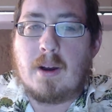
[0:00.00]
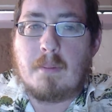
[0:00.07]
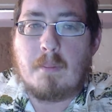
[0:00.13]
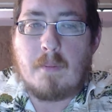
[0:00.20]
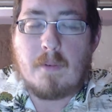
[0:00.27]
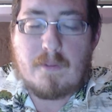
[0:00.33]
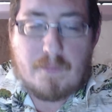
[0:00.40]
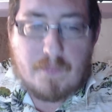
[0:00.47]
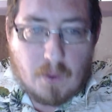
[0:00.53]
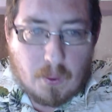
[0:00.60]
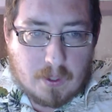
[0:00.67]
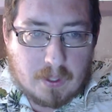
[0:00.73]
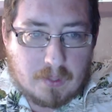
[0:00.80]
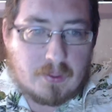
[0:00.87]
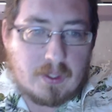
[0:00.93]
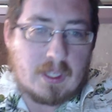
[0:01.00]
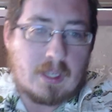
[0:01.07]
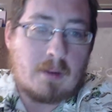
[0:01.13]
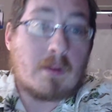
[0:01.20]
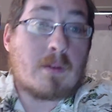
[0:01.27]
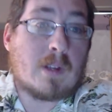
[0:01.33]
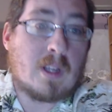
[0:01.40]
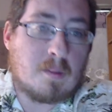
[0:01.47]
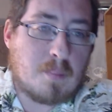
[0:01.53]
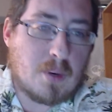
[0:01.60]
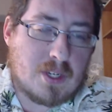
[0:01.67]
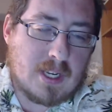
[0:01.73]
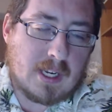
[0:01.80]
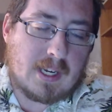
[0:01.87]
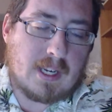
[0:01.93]
focusing in
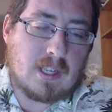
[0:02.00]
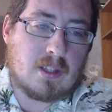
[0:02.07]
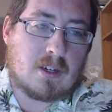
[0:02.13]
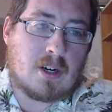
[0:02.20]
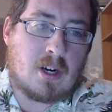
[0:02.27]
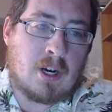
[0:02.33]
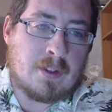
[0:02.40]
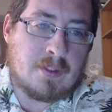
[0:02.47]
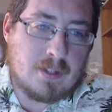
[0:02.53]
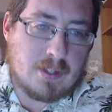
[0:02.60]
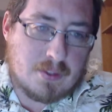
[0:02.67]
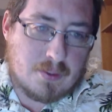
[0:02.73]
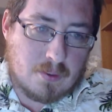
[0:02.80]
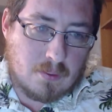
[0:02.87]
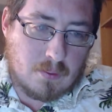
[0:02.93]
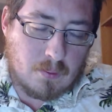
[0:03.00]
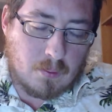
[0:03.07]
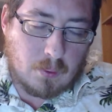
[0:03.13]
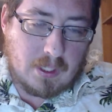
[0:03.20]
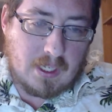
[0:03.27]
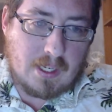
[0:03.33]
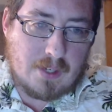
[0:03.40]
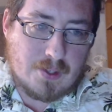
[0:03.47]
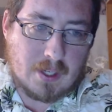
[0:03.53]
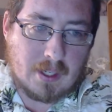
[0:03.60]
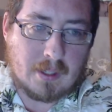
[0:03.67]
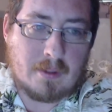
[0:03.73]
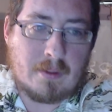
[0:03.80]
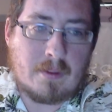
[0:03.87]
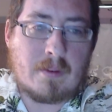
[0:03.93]
particular on this
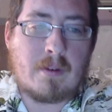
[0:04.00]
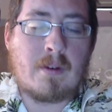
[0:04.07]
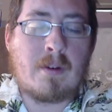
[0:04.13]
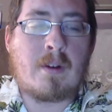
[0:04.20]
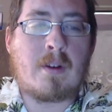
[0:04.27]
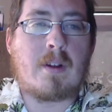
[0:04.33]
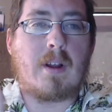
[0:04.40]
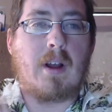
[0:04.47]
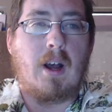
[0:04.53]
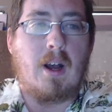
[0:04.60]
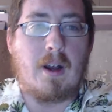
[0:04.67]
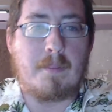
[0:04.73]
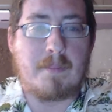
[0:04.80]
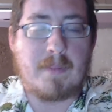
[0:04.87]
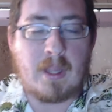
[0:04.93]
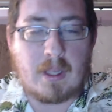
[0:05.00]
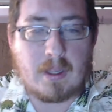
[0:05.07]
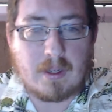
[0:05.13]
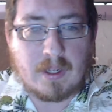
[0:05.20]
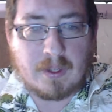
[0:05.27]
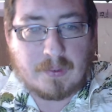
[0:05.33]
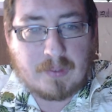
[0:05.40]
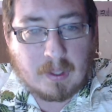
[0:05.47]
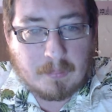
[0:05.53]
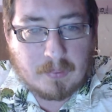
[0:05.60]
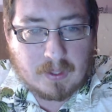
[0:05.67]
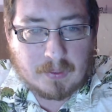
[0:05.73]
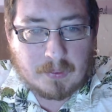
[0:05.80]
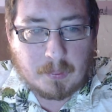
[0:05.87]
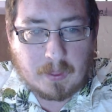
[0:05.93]
region that in some
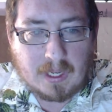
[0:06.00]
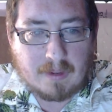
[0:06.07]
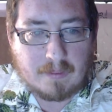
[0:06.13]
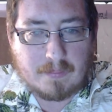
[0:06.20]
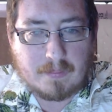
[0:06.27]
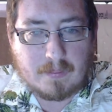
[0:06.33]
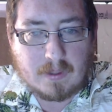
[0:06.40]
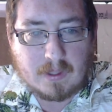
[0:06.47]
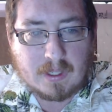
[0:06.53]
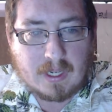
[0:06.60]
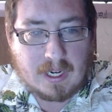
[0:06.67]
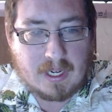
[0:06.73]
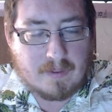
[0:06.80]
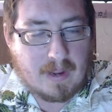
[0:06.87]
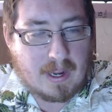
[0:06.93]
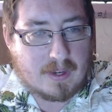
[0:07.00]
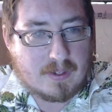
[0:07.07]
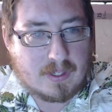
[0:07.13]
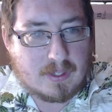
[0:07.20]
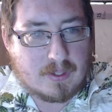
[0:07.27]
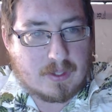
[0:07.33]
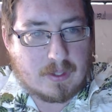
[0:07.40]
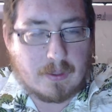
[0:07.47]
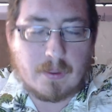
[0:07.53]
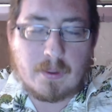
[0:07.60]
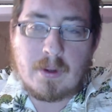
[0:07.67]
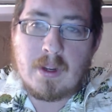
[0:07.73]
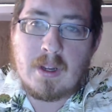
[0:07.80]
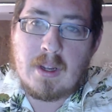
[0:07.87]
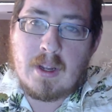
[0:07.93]
sense we have kind of access to,
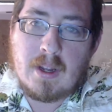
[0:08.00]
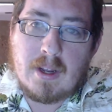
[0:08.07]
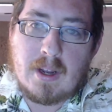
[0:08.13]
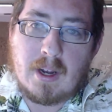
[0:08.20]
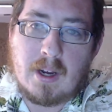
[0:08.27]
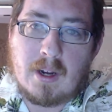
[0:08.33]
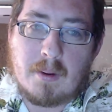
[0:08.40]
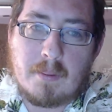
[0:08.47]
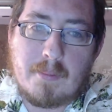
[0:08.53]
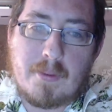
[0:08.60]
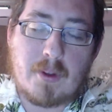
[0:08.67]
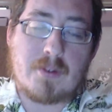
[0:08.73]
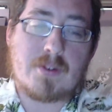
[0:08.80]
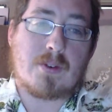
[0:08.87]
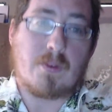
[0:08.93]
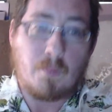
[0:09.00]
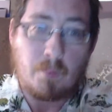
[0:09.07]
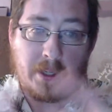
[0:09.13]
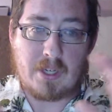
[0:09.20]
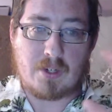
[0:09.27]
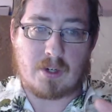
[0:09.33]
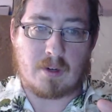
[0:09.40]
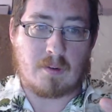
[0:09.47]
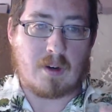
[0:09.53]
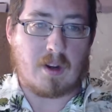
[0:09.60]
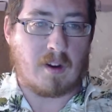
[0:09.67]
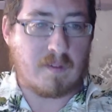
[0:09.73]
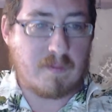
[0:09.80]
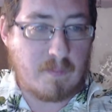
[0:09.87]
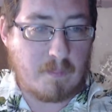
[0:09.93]
this region
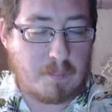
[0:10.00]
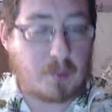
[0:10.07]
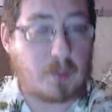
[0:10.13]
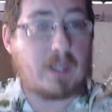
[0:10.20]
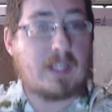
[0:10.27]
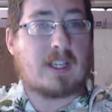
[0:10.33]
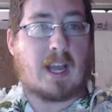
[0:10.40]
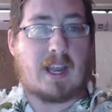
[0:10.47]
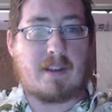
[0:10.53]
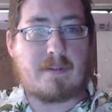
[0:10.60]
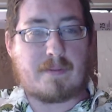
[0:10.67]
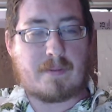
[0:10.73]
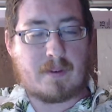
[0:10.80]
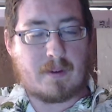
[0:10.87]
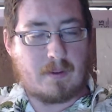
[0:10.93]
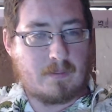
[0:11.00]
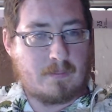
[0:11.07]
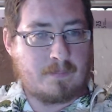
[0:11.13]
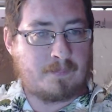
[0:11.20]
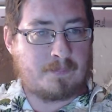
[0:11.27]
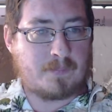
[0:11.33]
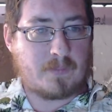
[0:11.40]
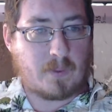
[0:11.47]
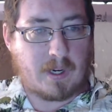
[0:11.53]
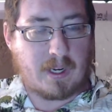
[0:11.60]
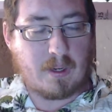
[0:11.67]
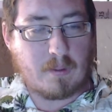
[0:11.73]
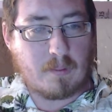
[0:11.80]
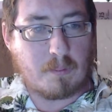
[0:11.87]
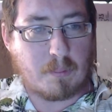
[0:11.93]
of pre-life, right,
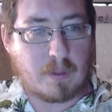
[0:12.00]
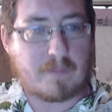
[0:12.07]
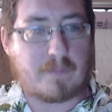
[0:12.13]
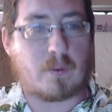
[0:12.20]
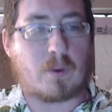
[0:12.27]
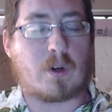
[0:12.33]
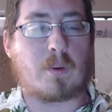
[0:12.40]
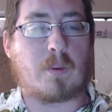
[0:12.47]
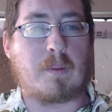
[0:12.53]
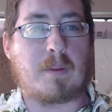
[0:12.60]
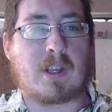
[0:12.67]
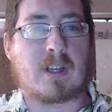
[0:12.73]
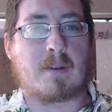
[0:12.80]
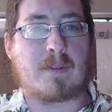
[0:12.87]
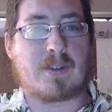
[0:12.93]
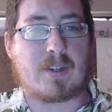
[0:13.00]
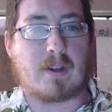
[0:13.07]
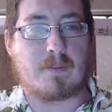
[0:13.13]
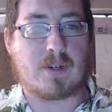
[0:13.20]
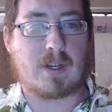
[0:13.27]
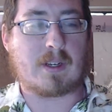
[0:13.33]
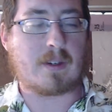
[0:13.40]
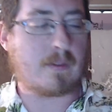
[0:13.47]
before we become a subject.